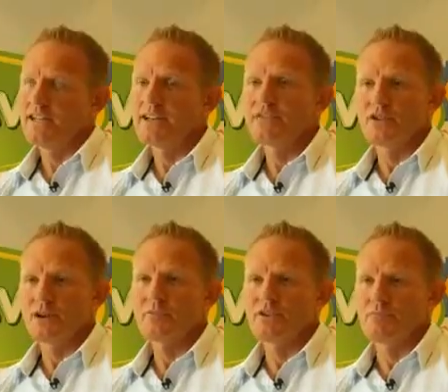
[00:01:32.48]
definite
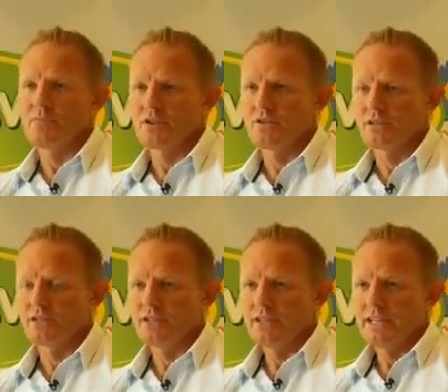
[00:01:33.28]
option
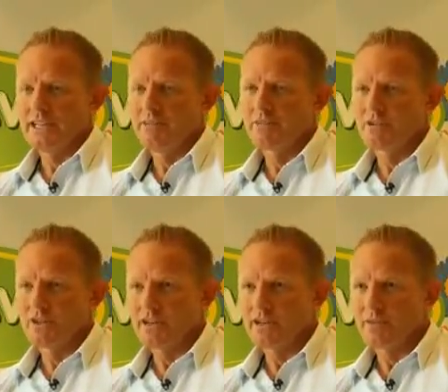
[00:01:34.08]
because it's
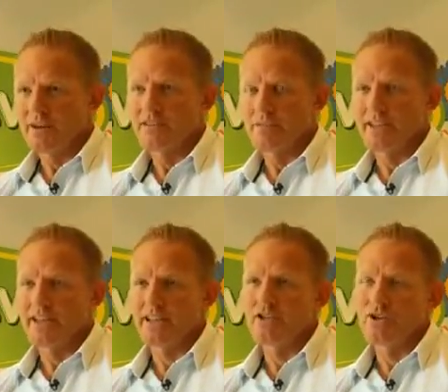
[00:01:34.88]
not going to break the
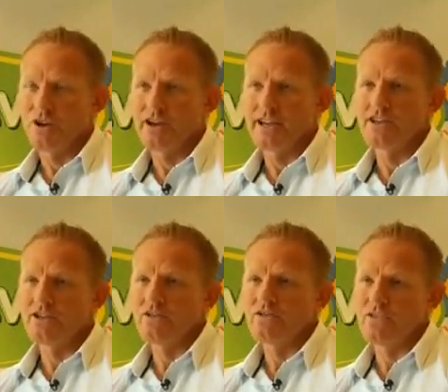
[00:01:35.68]
bank and you are going
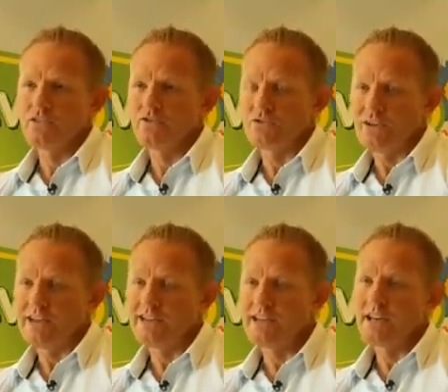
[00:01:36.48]
to
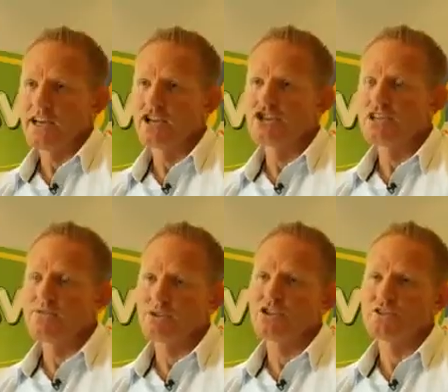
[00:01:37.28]
really
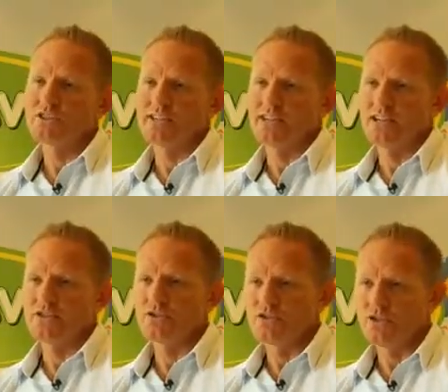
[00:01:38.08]
achieve what you set
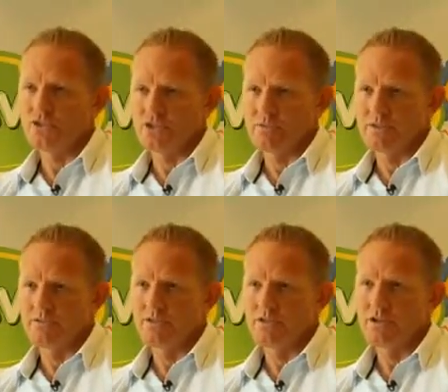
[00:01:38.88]
out to do in terms
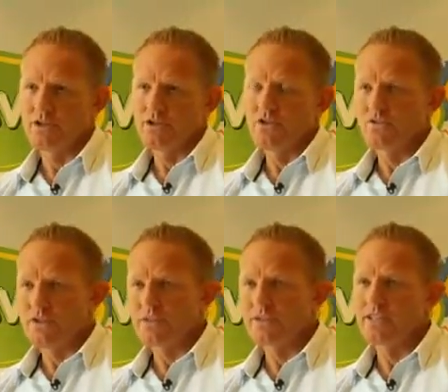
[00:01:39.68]
of your
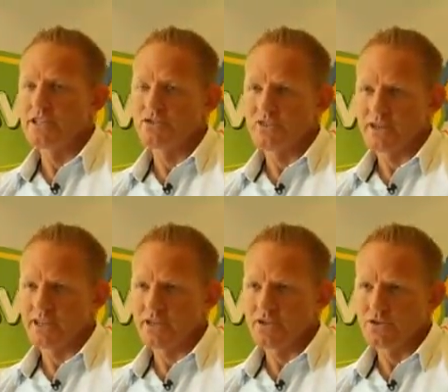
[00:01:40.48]
frequency and trying to
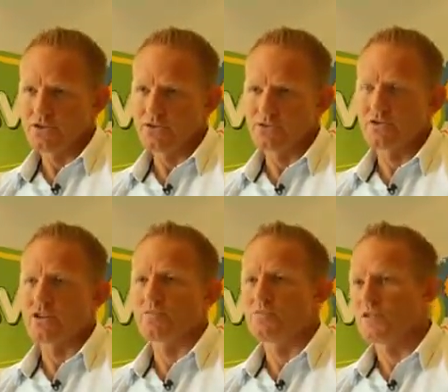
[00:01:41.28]
get to your
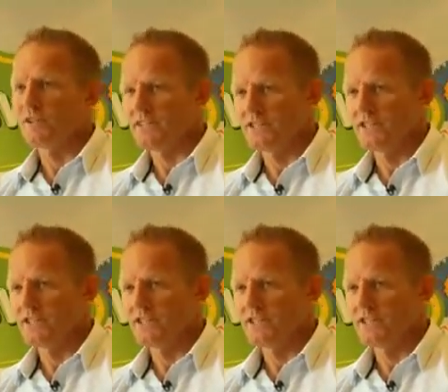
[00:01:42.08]
target market,